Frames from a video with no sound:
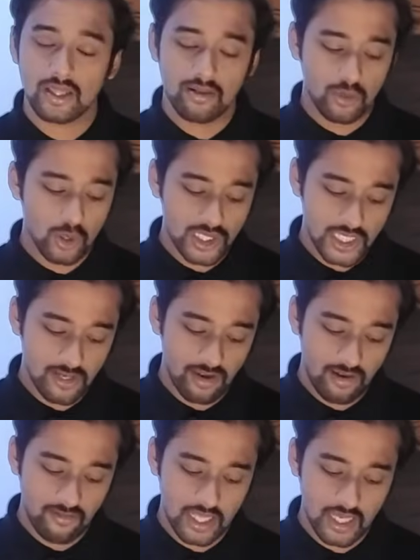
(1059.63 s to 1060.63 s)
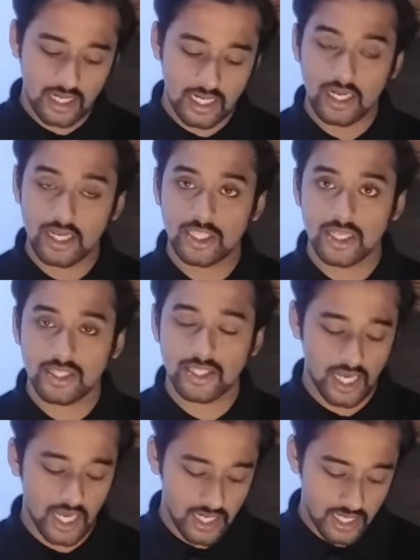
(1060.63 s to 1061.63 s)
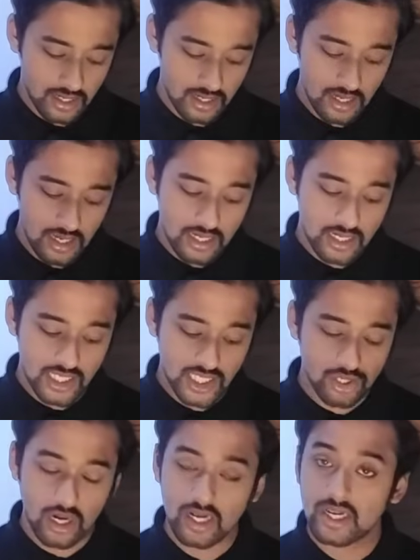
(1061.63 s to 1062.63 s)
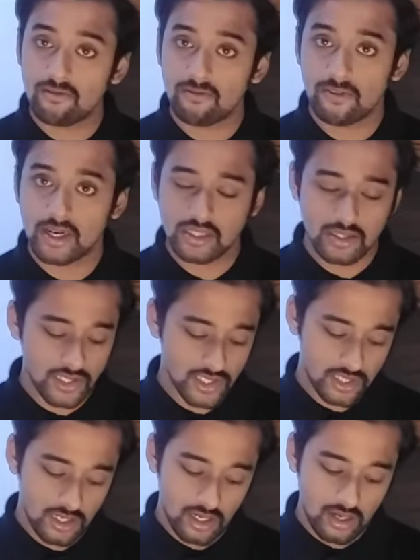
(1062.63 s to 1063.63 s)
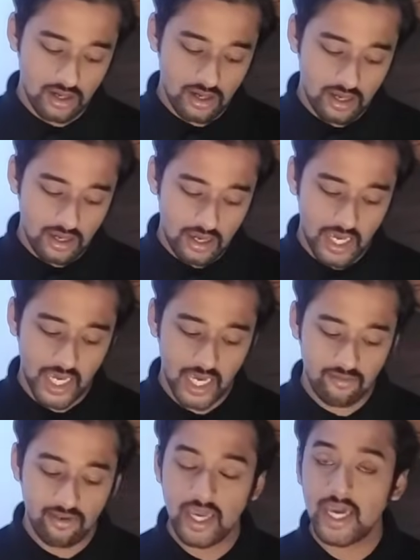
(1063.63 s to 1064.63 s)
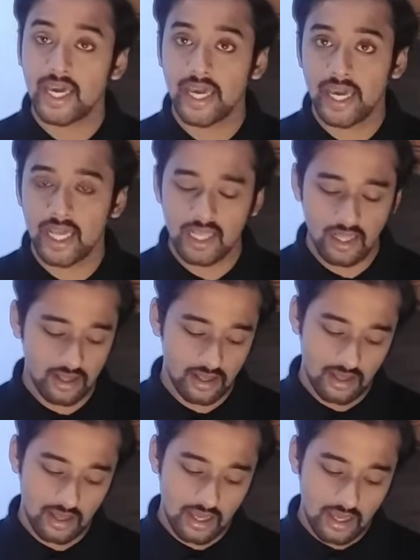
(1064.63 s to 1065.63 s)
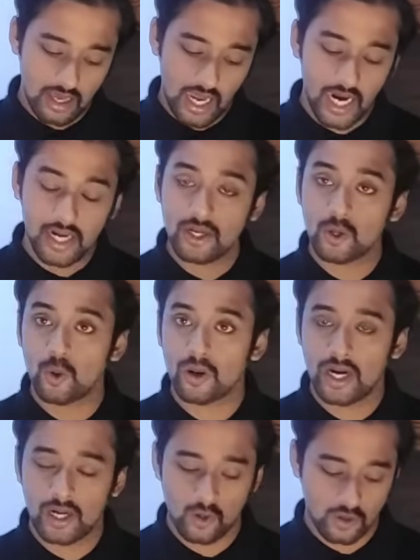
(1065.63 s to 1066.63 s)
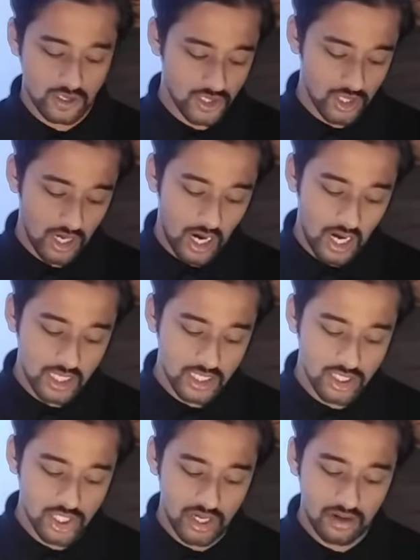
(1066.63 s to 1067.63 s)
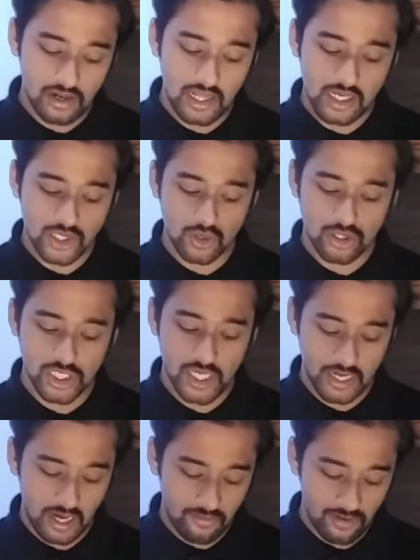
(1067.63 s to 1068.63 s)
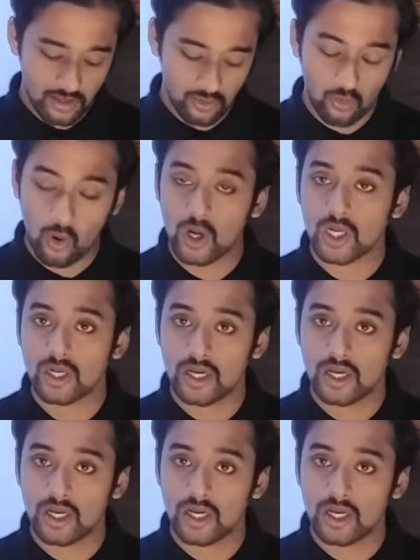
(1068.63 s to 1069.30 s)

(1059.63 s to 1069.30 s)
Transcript: The most severe weather conditions like destructive winds, heavy hail, and tornadoes are generally associated with what?